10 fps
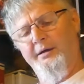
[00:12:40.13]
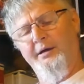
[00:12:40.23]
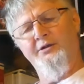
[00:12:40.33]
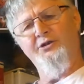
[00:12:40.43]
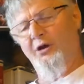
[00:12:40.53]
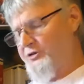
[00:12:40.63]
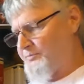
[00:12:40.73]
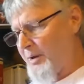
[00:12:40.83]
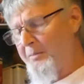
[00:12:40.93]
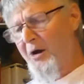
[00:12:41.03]
So I
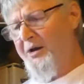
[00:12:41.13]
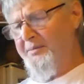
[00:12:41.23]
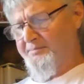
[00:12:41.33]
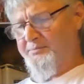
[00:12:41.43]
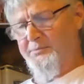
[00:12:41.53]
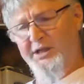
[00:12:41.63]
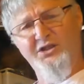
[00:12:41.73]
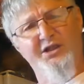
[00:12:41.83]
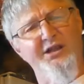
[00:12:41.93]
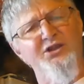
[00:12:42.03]
said, bye-bye, and
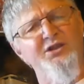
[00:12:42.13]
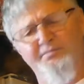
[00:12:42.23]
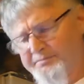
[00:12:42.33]
kiss.